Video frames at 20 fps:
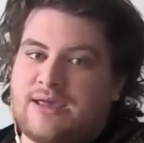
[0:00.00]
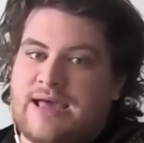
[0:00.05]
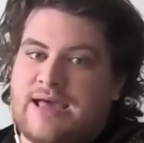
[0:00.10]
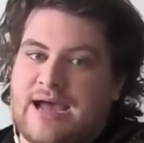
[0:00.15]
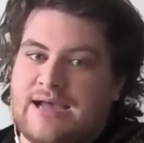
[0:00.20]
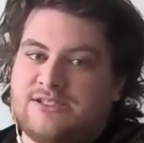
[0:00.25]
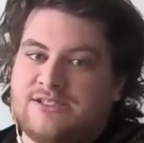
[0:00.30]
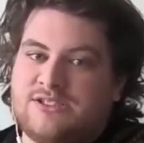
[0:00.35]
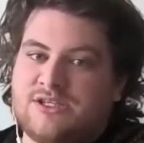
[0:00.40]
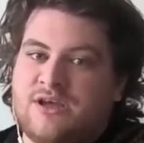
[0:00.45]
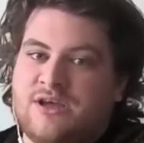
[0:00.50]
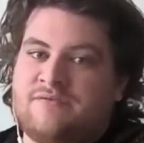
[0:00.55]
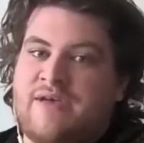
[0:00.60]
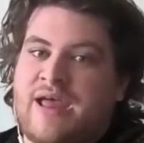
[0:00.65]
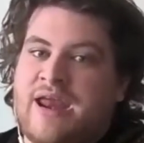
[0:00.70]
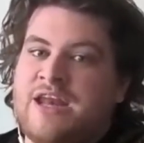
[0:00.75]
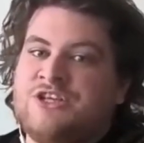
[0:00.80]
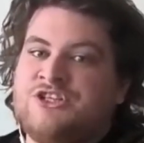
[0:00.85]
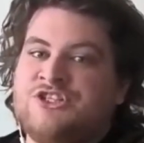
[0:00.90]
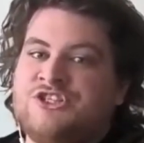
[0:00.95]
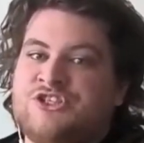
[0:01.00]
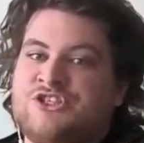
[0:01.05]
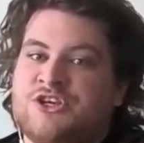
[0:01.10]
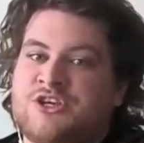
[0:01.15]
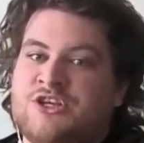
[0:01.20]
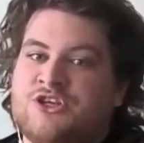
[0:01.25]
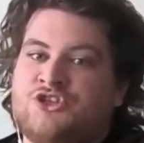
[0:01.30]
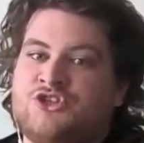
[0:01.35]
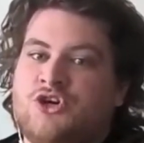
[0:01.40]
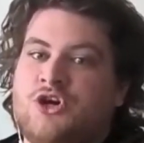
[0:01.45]
cast of energy
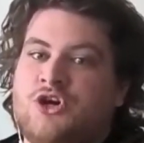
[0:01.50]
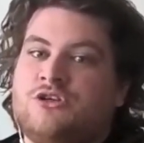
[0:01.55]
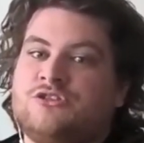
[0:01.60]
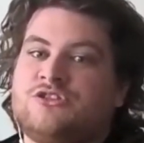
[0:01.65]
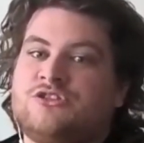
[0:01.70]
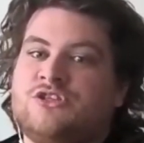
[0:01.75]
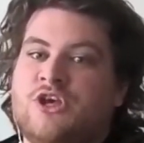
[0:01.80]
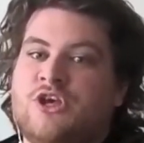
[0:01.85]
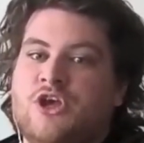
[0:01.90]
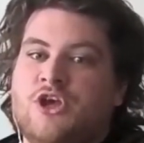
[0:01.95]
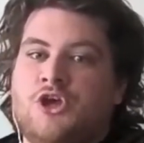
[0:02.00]
sucking trolls